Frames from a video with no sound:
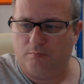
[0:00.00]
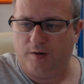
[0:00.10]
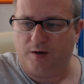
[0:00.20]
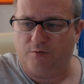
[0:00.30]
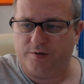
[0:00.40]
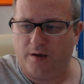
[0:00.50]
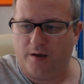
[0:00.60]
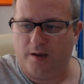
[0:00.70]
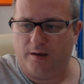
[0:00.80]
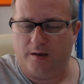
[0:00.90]
Negros
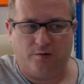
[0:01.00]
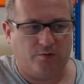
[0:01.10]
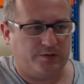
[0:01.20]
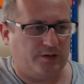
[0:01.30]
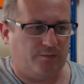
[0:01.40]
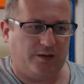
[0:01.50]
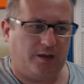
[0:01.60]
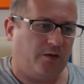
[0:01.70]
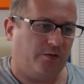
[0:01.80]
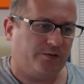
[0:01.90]
Island or something
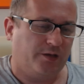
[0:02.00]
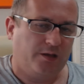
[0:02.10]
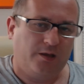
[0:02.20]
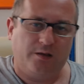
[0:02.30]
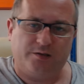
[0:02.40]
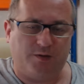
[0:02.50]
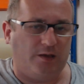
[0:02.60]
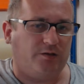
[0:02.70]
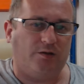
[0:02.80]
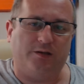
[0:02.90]
else, something
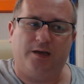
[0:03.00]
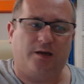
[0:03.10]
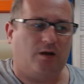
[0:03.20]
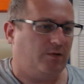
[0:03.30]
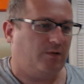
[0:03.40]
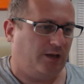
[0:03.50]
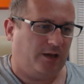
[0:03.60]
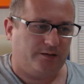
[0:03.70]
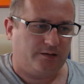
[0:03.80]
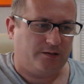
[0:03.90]
that's going to take a couple of
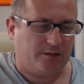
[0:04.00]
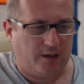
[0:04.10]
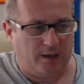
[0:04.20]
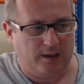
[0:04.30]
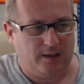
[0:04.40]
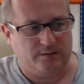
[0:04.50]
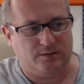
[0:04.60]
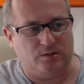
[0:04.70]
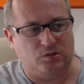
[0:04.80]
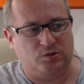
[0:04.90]
days.
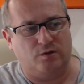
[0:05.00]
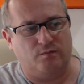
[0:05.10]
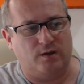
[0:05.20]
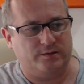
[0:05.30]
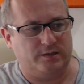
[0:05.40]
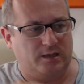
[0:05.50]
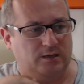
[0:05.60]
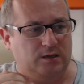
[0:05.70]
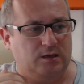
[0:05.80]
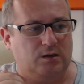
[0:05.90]
And you turn around and say,
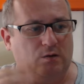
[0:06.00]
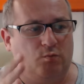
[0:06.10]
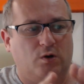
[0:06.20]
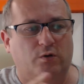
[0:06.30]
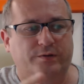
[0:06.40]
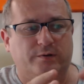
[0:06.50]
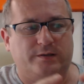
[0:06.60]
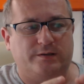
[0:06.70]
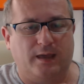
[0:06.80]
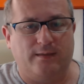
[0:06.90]
we'll all do
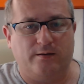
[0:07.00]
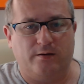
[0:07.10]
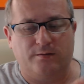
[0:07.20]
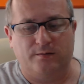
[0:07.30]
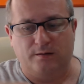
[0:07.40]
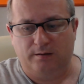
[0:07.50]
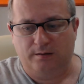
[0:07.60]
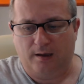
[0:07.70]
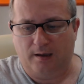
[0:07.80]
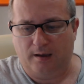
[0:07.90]
it together,
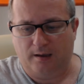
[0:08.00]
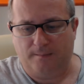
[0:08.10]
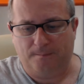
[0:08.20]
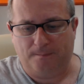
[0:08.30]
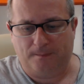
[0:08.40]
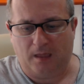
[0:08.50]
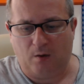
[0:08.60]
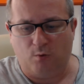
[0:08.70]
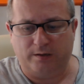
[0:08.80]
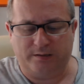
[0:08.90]
um,
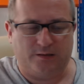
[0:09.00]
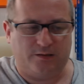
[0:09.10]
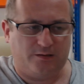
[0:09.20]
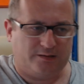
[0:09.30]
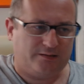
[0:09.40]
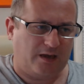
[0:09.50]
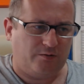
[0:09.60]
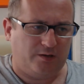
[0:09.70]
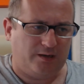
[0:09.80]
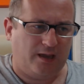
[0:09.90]
I want to
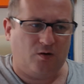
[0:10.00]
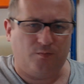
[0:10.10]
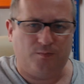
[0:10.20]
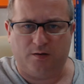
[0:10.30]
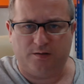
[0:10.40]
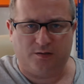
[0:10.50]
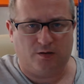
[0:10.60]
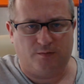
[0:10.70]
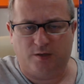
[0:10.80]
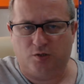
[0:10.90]
tell you now because it's
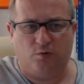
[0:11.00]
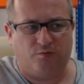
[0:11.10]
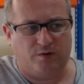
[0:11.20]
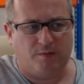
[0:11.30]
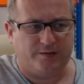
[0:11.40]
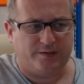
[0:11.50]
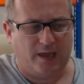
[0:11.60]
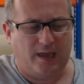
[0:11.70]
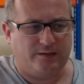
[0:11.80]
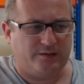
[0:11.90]
going to be two, three months
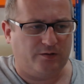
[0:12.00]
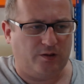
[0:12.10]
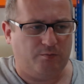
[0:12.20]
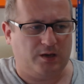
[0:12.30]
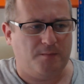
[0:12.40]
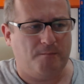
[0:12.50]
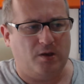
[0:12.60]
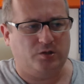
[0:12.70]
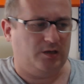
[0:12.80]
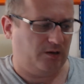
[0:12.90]
ahead so that we can
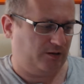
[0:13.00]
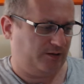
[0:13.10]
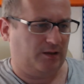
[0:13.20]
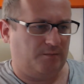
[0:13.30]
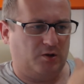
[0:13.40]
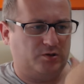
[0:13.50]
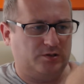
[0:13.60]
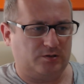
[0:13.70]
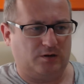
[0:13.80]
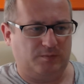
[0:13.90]
budget. And I think the
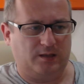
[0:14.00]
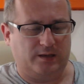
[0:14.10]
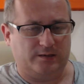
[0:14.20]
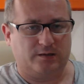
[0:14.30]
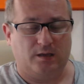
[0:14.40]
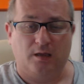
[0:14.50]
budget's going to be this.